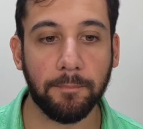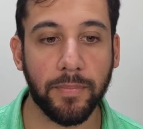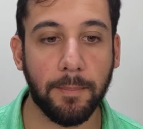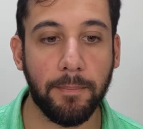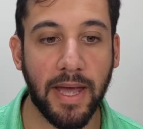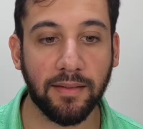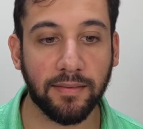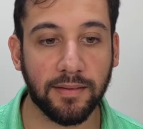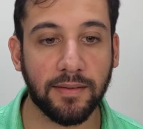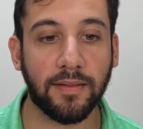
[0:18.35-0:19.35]

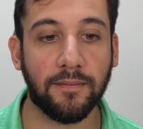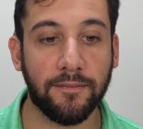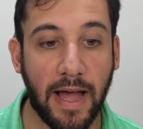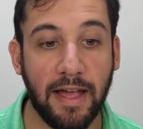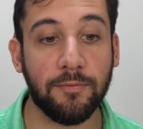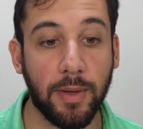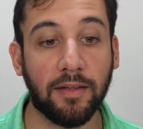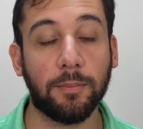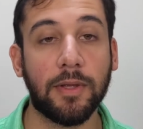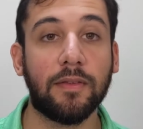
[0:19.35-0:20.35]
the 5
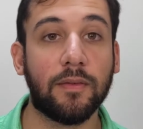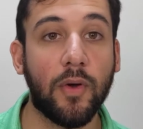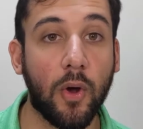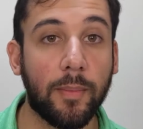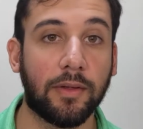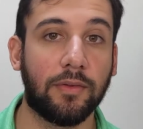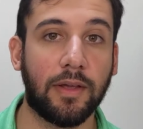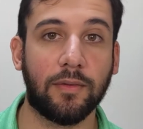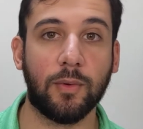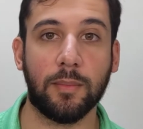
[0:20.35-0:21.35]
best pieces of home
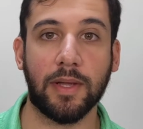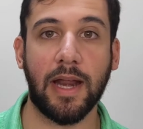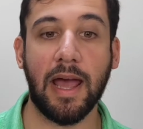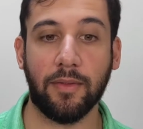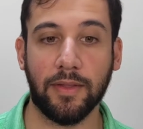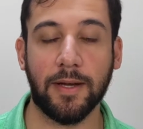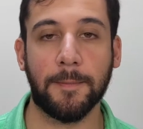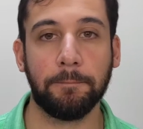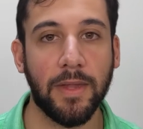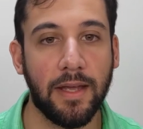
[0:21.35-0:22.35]
exercise equipment out there.
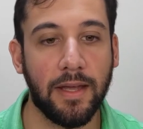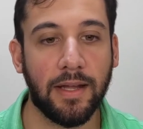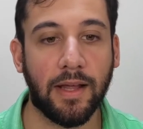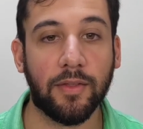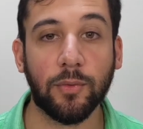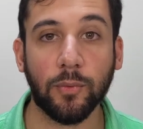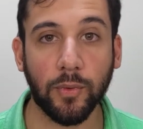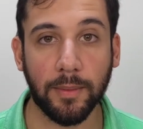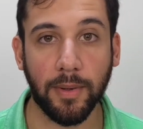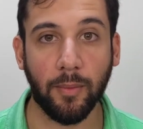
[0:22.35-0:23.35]
Now, this was
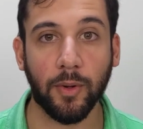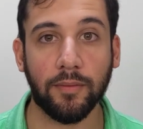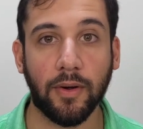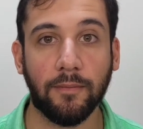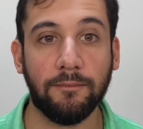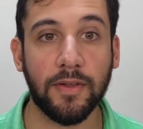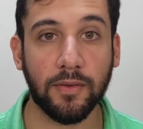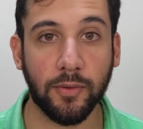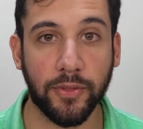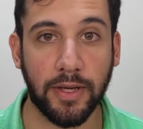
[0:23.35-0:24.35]
written by one of our
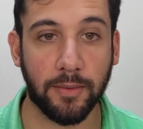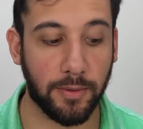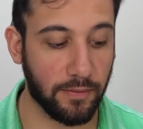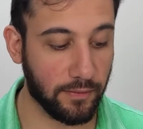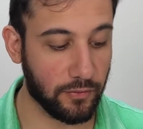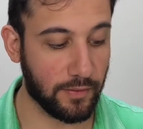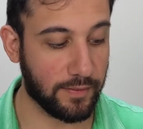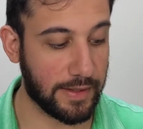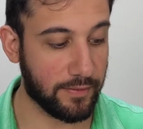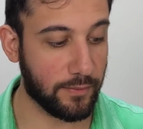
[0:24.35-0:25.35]
physical therapists. She's
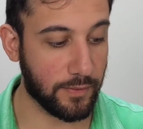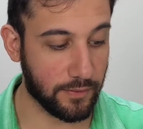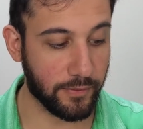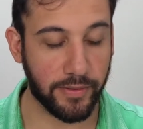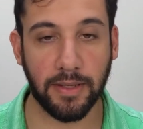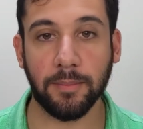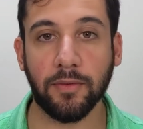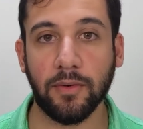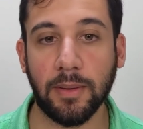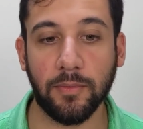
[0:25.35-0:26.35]
a licensed physical
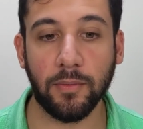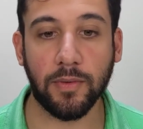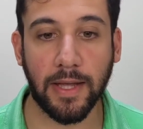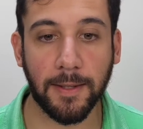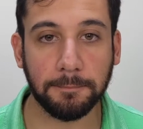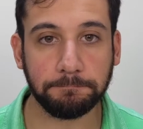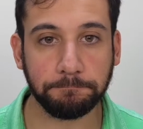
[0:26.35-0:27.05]
therapist. Her name's Susanna,